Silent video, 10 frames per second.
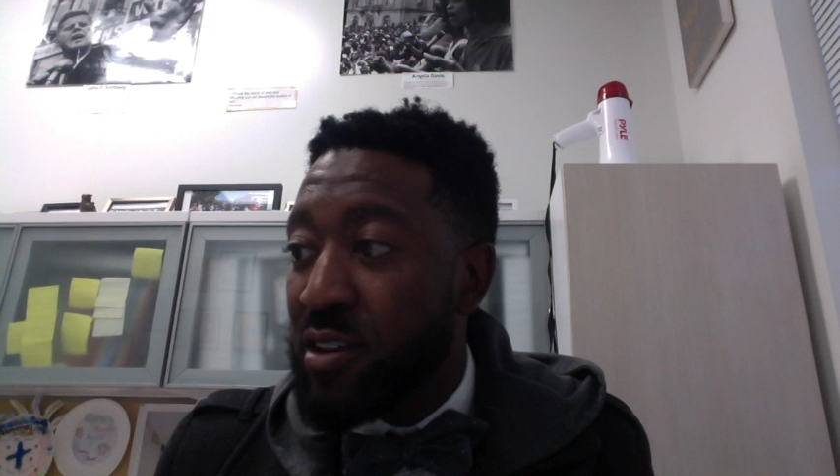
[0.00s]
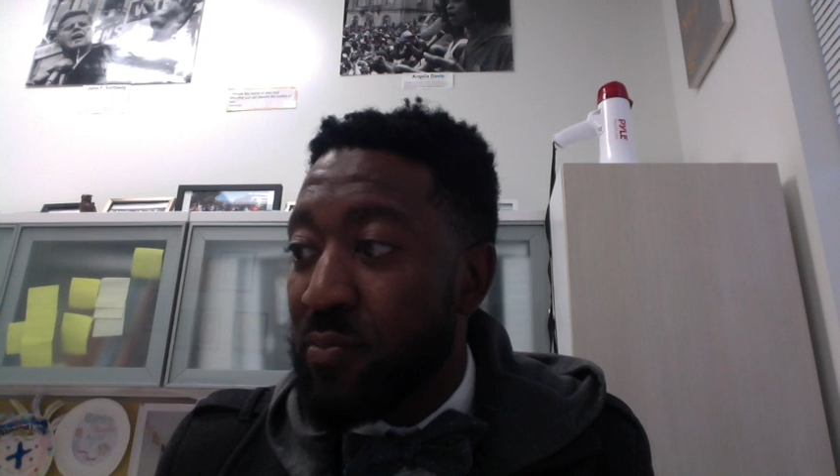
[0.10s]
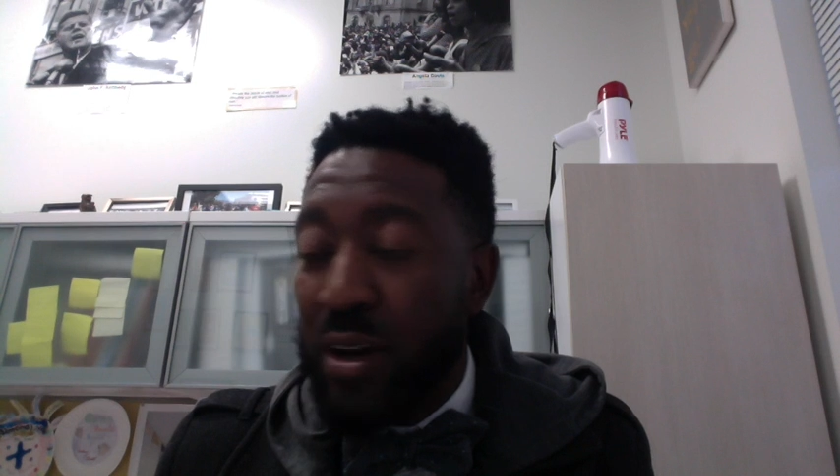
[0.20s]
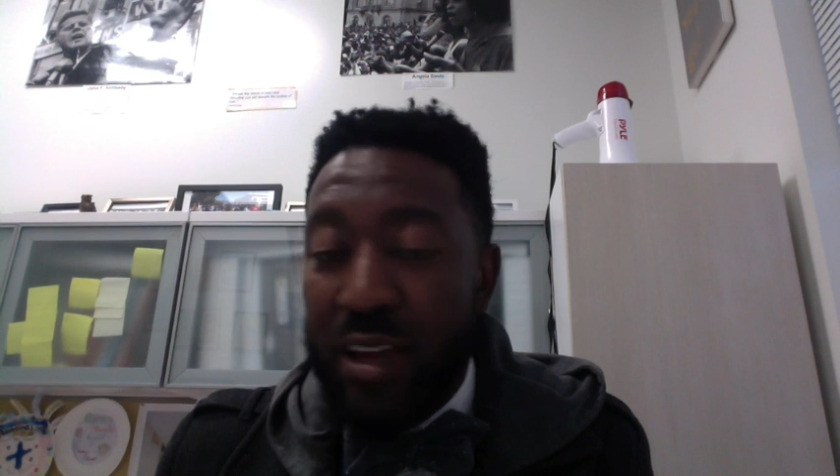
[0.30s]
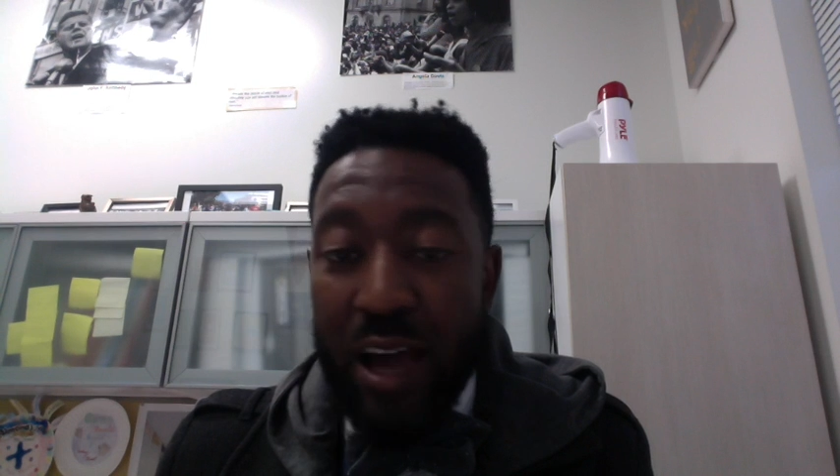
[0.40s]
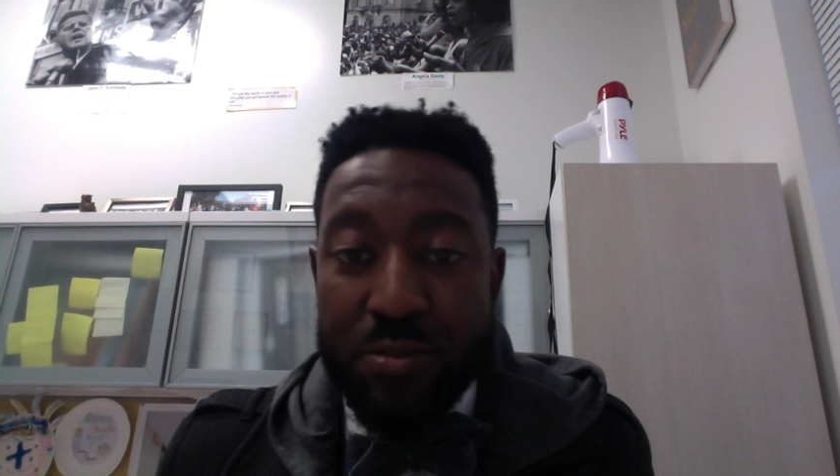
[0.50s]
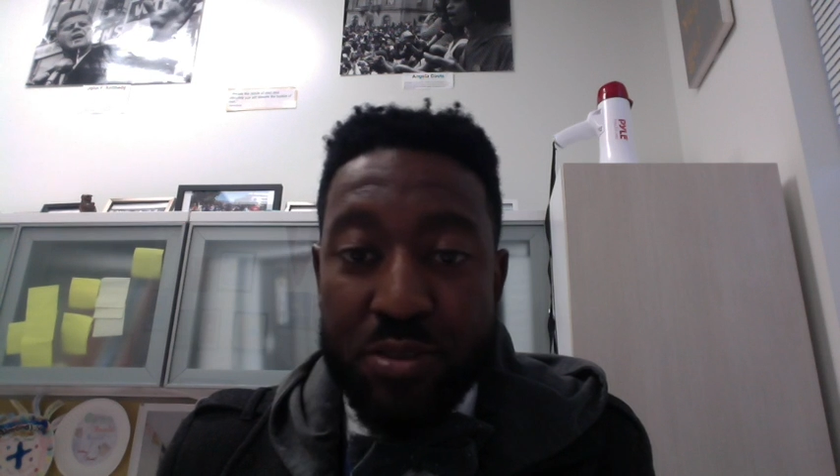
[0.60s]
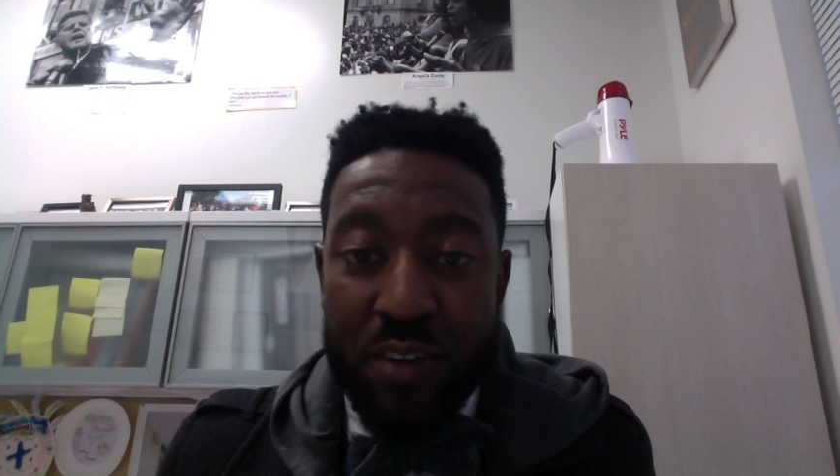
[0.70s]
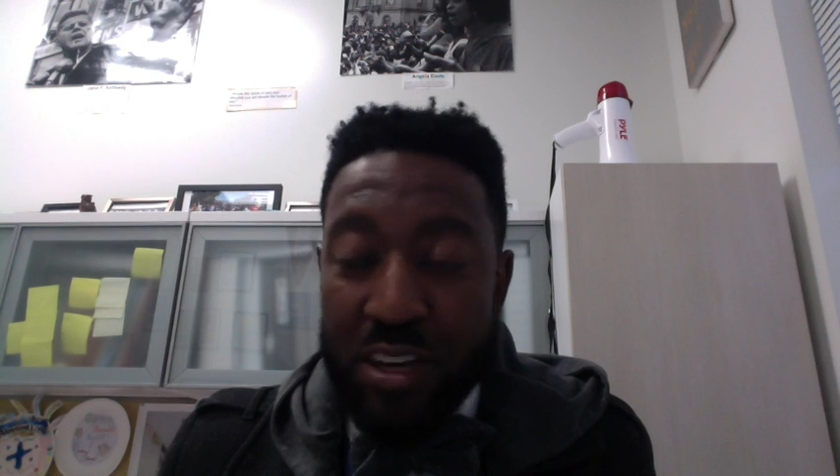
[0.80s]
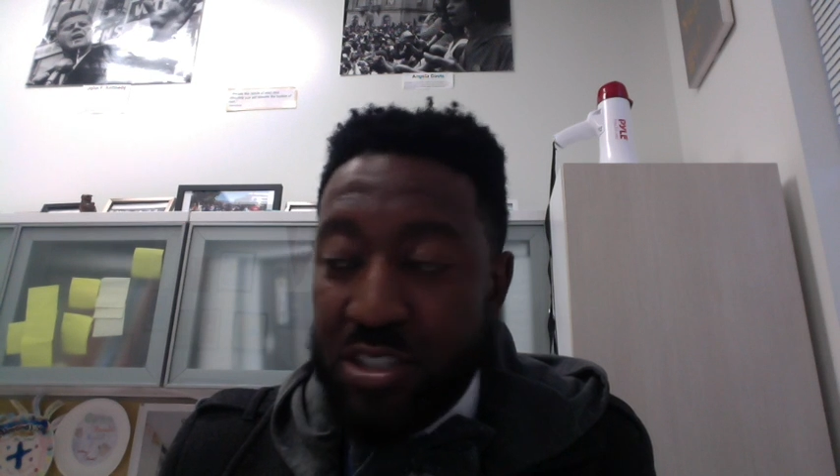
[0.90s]
Monday
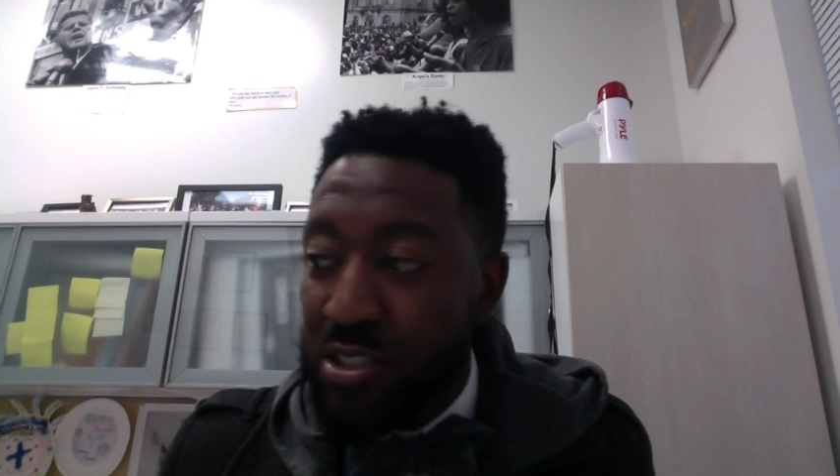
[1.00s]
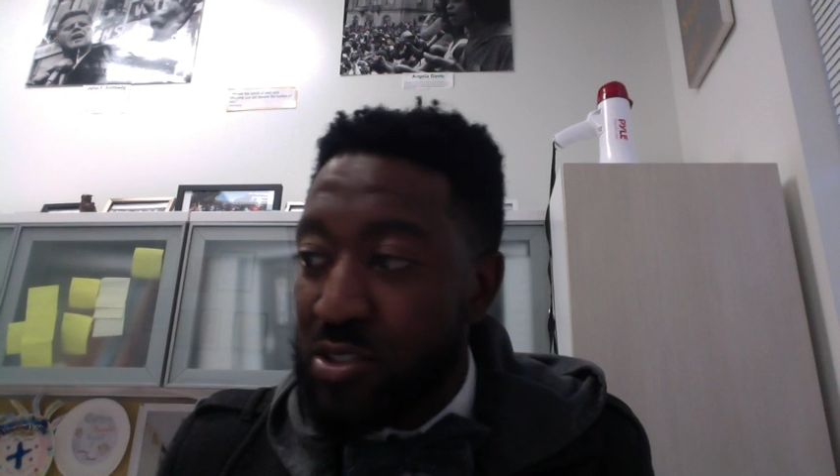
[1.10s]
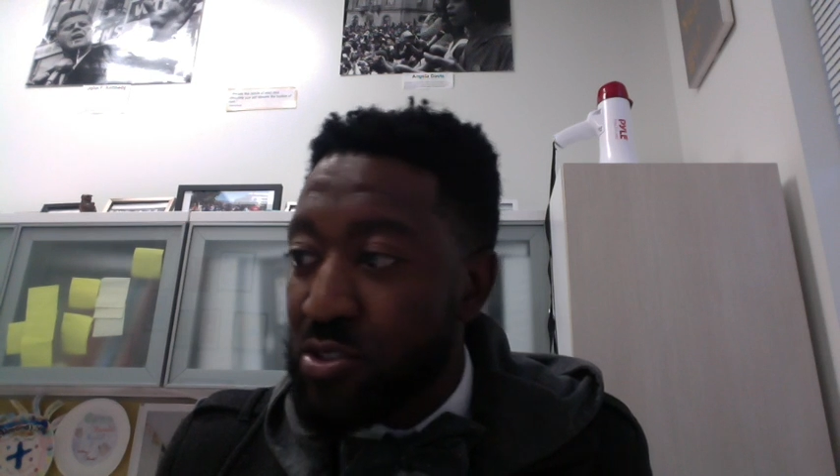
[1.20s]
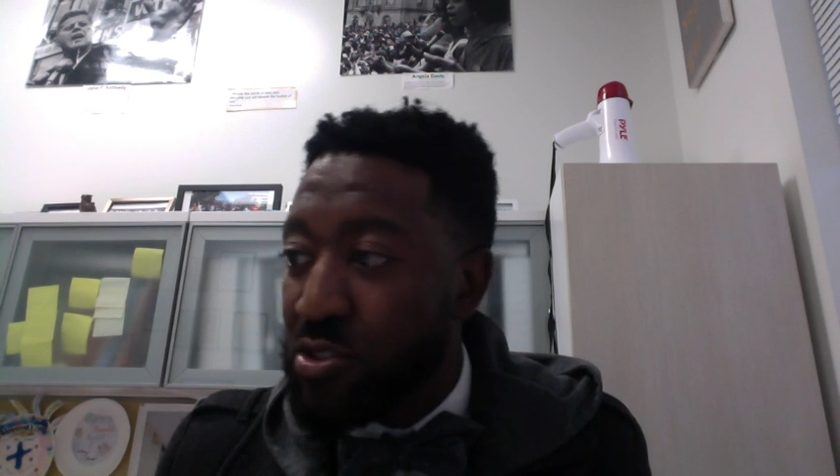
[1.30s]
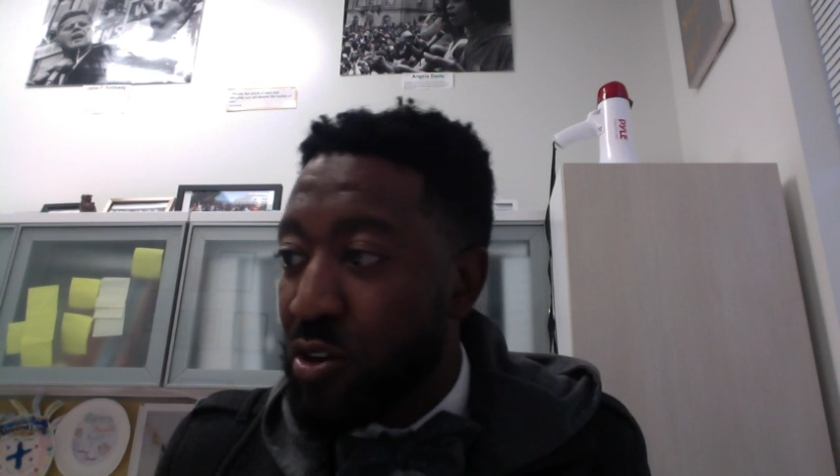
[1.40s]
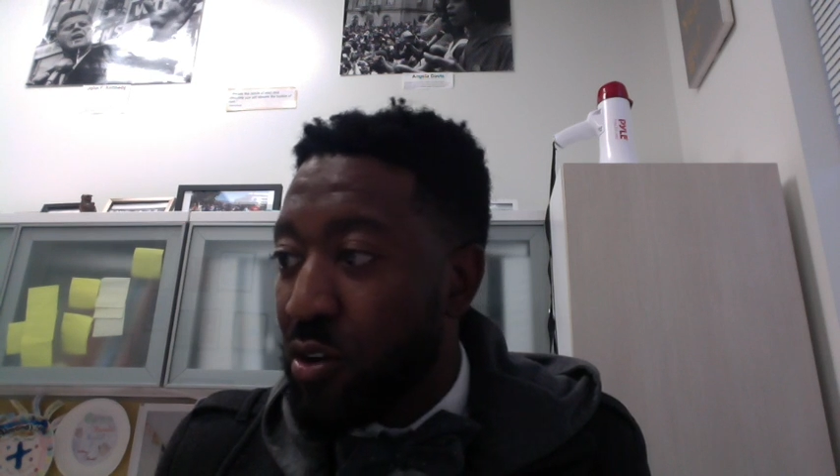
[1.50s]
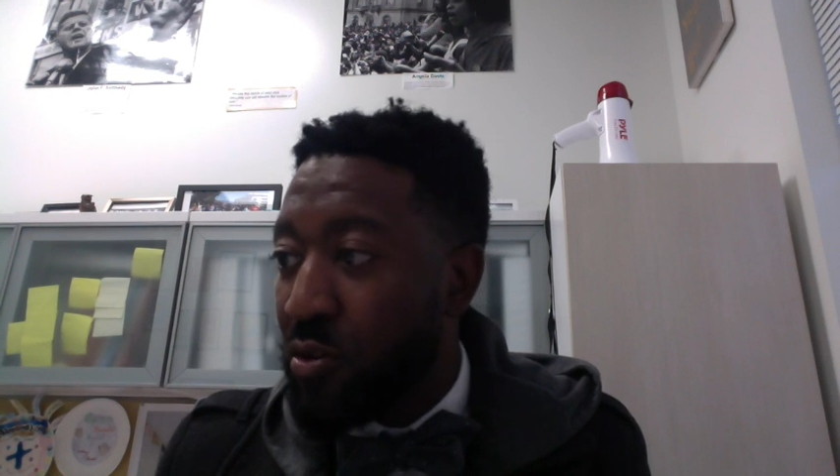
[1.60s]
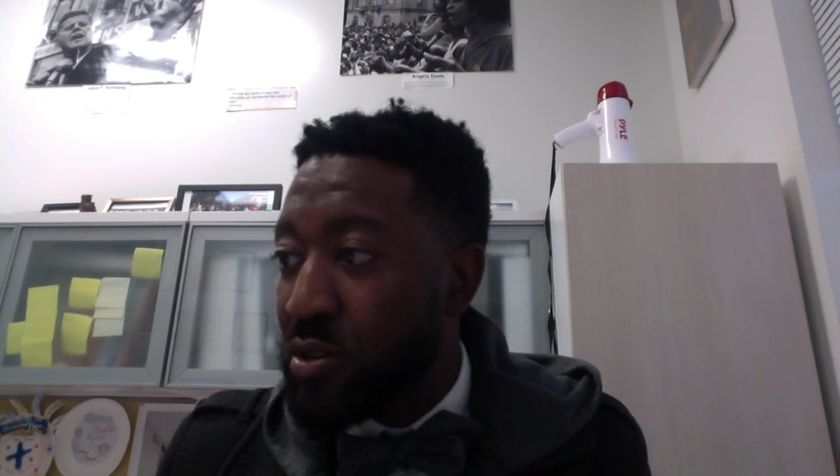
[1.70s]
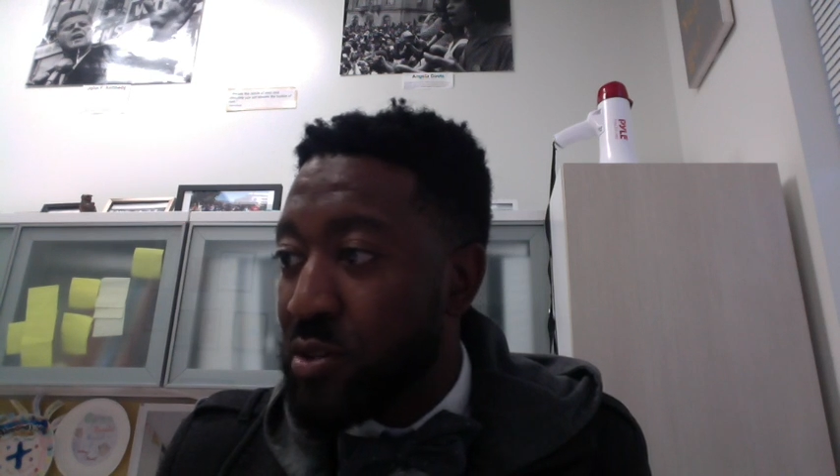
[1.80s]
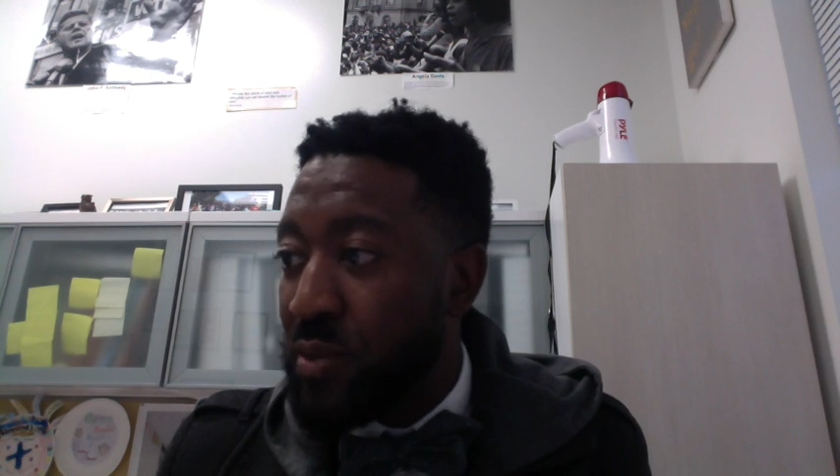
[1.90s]
observations are
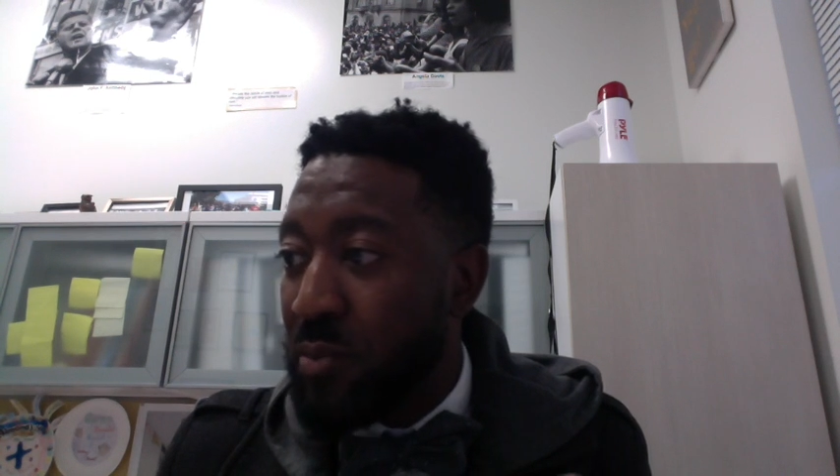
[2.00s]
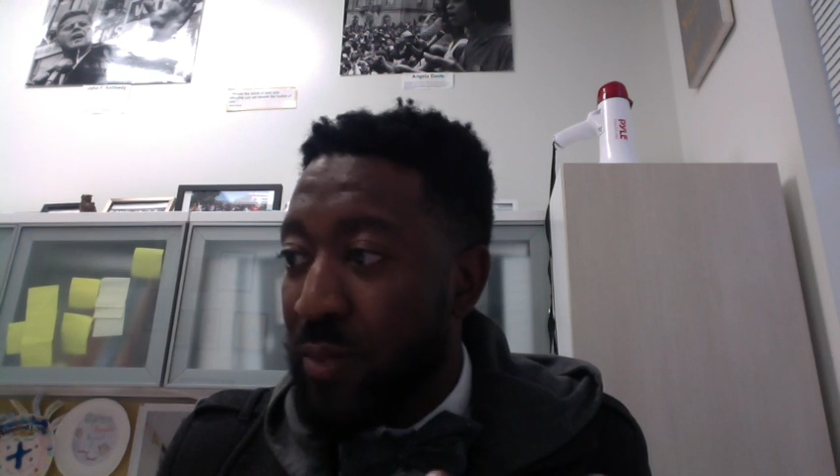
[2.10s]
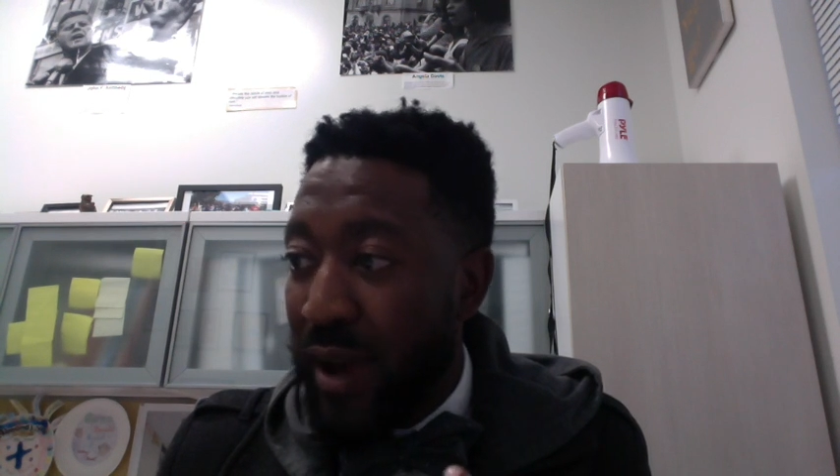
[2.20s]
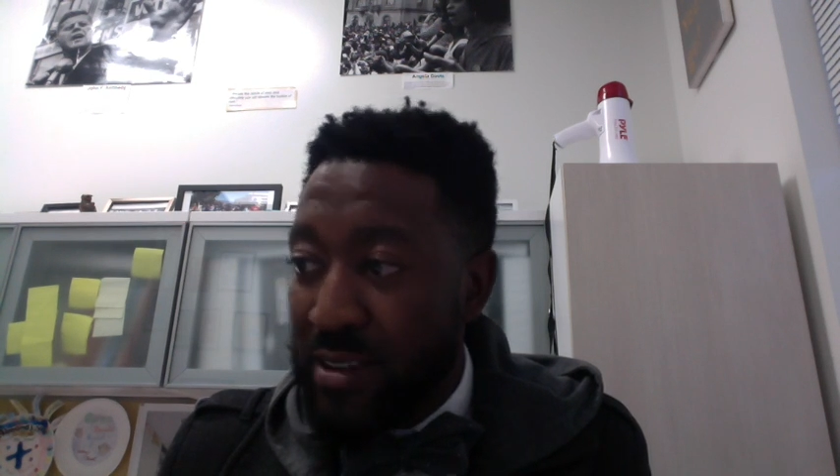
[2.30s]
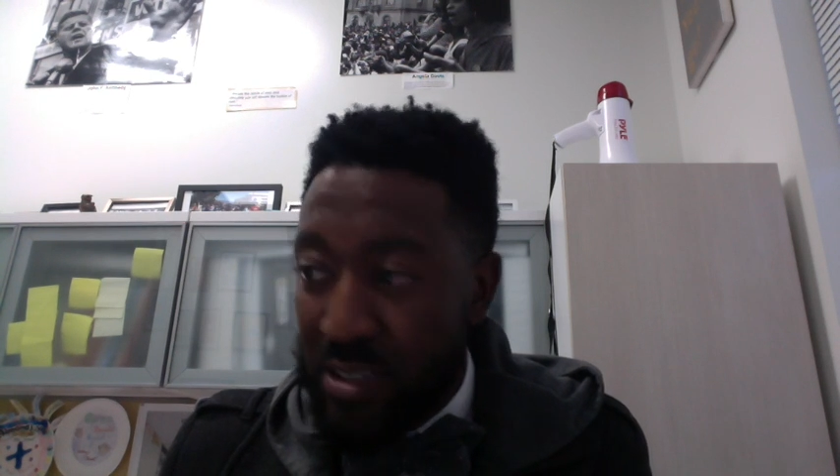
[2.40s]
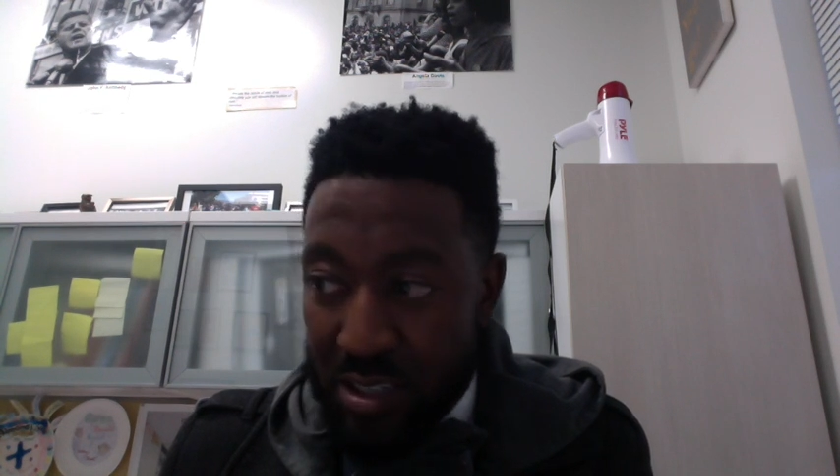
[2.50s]
going to be impacted.